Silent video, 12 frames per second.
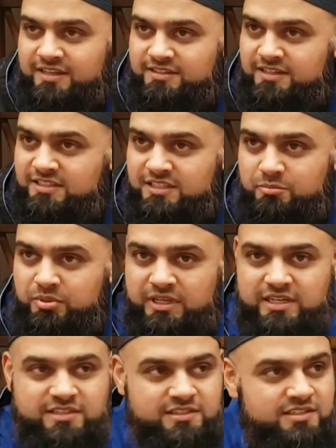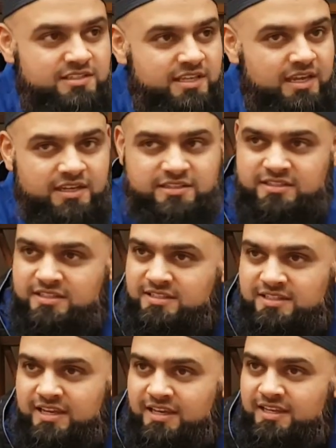just a place to stay, just
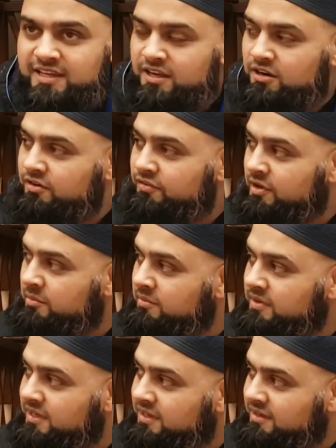as taking care of him.